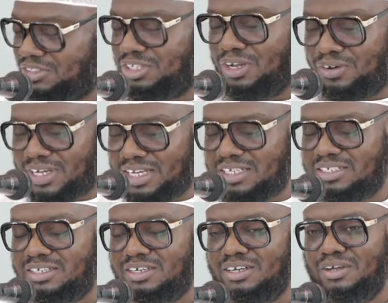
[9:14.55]
radiallahu
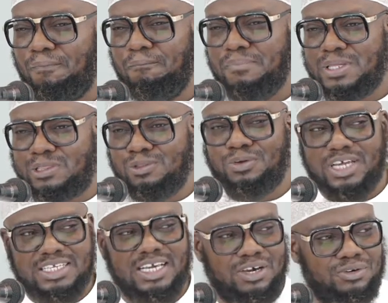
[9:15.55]
an,
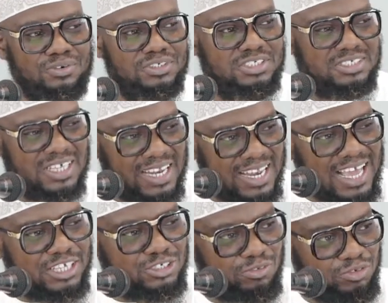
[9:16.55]
Mithluka yakhruj, the
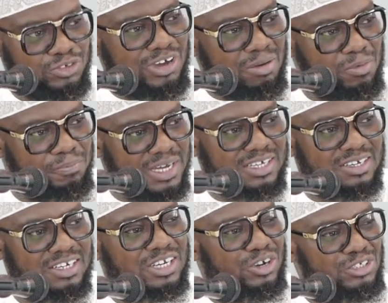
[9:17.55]
likes of you, Abu
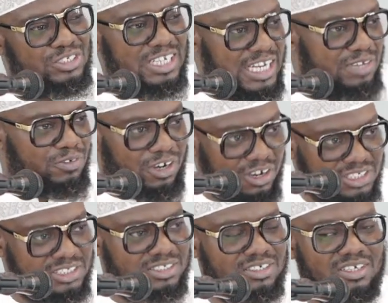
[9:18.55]
Bakr, are going to leave
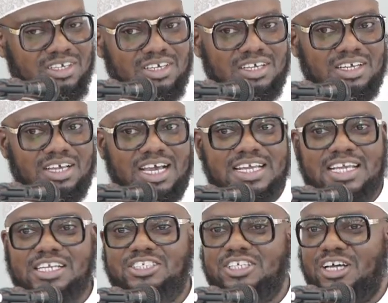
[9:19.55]
us. And
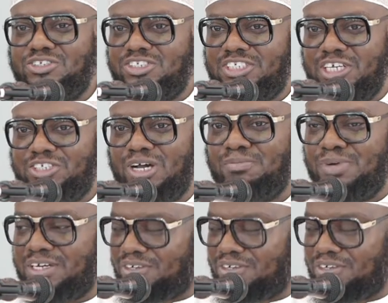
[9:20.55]
then he started to say to Abu